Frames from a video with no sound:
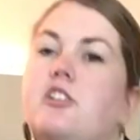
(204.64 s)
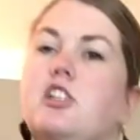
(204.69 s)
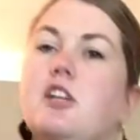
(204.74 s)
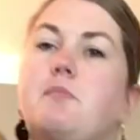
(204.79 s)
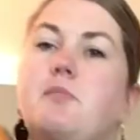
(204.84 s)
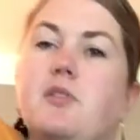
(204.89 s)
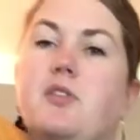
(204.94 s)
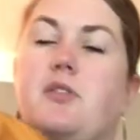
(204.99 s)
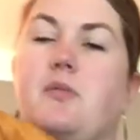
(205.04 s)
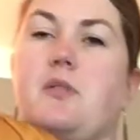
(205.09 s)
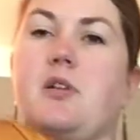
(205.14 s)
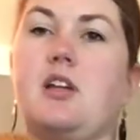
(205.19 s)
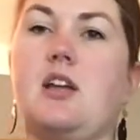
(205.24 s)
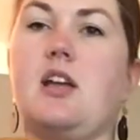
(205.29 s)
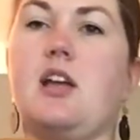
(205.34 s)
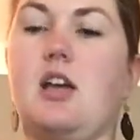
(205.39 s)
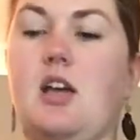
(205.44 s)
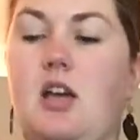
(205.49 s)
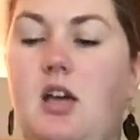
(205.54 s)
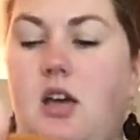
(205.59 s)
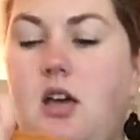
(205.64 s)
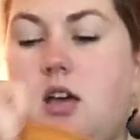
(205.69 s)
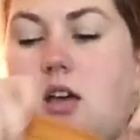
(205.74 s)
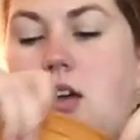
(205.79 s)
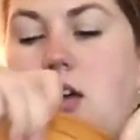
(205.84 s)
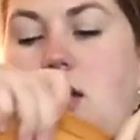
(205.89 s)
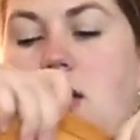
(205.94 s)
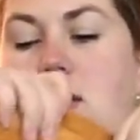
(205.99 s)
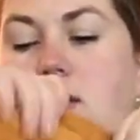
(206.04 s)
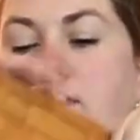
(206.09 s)
jumper three
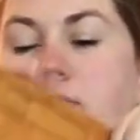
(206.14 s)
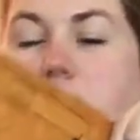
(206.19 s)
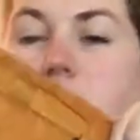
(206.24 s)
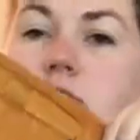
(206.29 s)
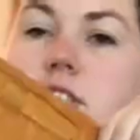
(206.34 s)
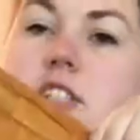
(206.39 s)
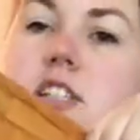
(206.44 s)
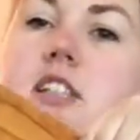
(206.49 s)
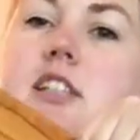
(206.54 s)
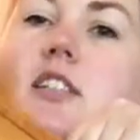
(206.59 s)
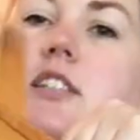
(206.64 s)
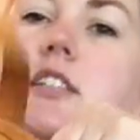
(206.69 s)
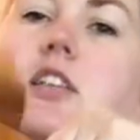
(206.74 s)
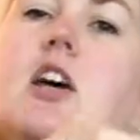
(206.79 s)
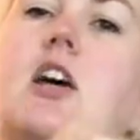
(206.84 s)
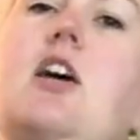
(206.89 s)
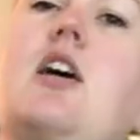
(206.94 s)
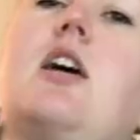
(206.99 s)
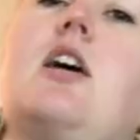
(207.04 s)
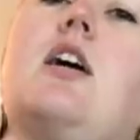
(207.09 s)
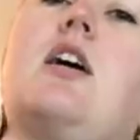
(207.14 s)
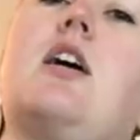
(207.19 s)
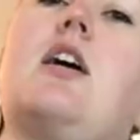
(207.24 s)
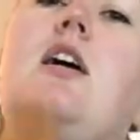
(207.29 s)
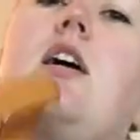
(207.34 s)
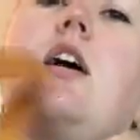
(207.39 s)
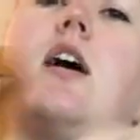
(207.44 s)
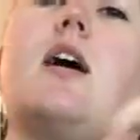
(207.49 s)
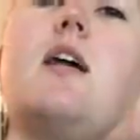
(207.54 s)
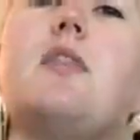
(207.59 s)
versus
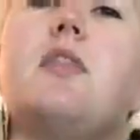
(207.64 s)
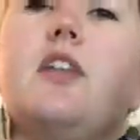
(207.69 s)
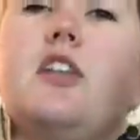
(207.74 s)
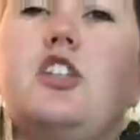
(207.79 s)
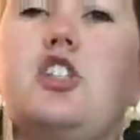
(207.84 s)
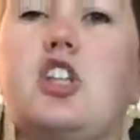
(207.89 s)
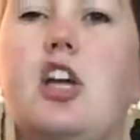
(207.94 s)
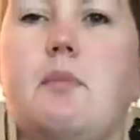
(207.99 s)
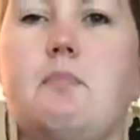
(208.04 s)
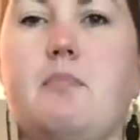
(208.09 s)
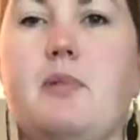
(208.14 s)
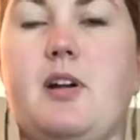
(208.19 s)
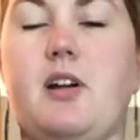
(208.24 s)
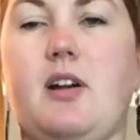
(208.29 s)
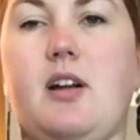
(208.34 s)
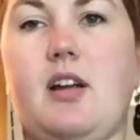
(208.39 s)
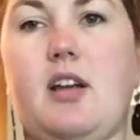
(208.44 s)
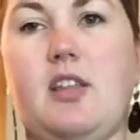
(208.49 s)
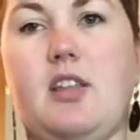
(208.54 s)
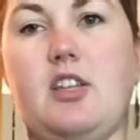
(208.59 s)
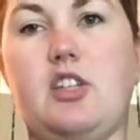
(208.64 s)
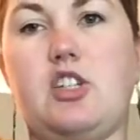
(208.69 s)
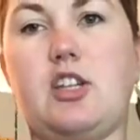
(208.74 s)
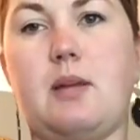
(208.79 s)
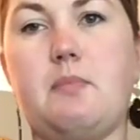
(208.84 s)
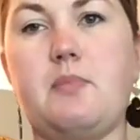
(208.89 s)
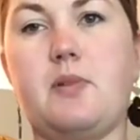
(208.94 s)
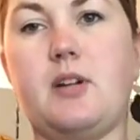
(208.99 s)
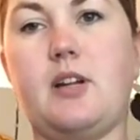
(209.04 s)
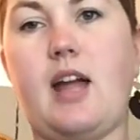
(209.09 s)
the jumper. The
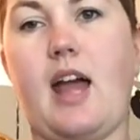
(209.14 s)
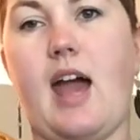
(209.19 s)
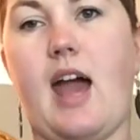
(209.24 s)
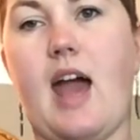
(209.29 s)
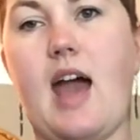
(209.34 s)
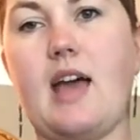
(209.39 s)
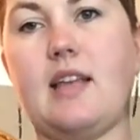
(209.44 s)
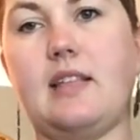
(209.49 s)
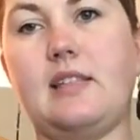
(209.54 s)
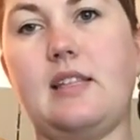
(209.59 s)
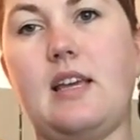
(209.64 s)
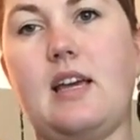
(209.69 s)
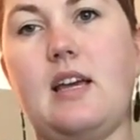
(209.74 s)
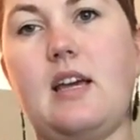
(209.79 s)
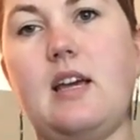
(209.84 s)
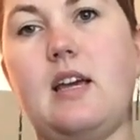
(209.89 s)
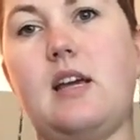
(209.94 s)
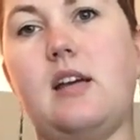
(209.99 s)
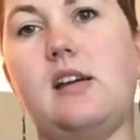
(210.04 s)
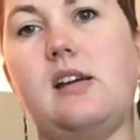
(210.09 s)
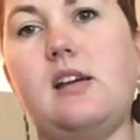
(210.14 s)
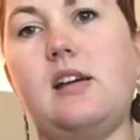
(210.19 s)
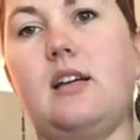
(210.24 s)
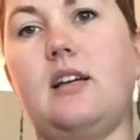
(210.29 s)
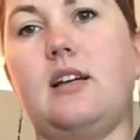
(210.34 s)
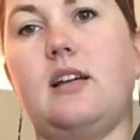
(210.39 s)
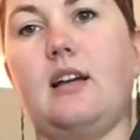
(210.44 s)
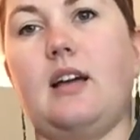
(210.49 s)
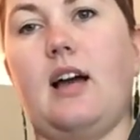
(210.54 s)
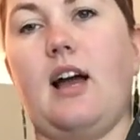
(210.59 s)
jumper has
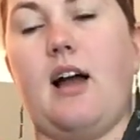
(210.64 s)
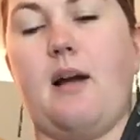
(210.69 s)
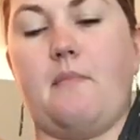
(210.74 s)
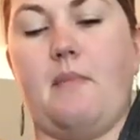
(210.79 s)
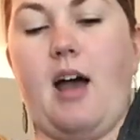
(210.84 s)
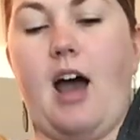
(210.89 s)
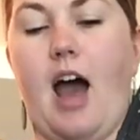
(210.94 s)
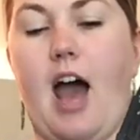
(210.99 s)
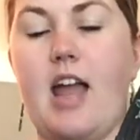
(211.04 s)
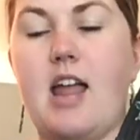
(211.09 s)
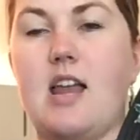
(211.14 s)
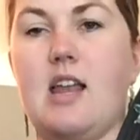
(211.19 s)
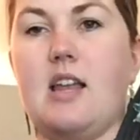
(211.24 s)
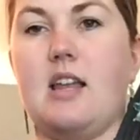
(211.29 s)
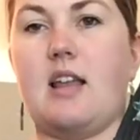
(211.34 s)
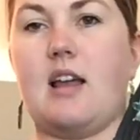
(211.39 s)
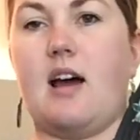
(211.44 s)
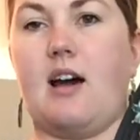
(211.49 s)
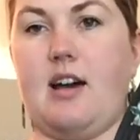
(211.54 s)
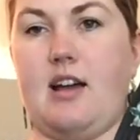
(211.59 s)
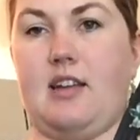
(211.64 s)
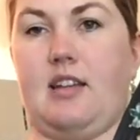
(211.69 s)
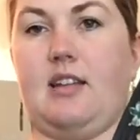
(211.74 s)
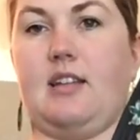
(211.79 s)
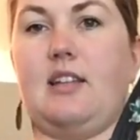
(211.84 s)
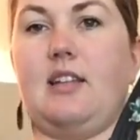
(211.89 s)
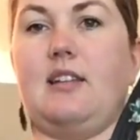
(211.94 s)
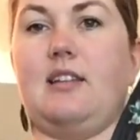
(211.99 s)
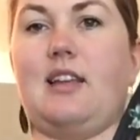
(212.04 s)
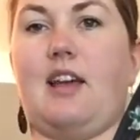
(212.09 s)
um, height on
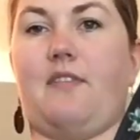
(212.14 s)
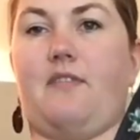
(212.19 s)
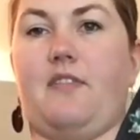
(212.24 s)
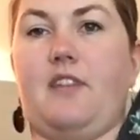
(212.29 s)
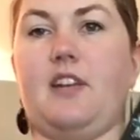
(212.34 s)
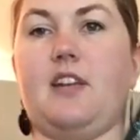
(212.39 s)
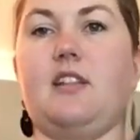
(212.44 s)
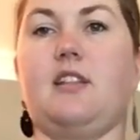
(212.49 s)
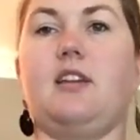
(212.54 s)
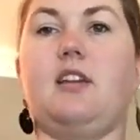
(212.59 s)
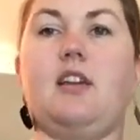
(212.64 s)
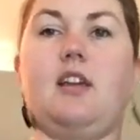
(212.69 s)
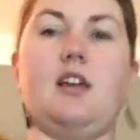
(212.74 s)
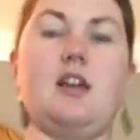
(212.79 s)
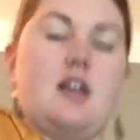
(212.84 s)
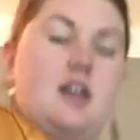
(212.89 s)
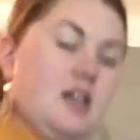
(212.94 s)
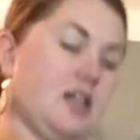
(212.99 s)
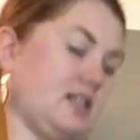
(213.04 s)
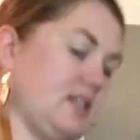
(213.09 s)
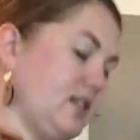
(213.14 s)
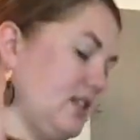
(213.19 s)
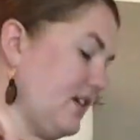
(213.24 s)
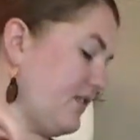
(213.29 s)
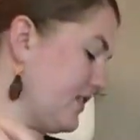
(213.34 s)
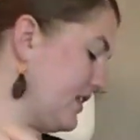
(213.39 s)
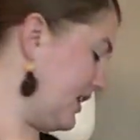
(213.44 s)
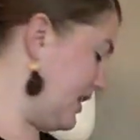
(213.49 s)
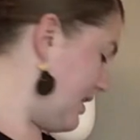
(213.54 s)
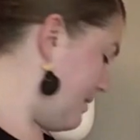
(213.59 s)
it, definitely. It's a,
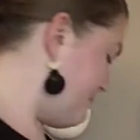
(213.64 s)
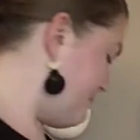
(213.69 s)
definitely a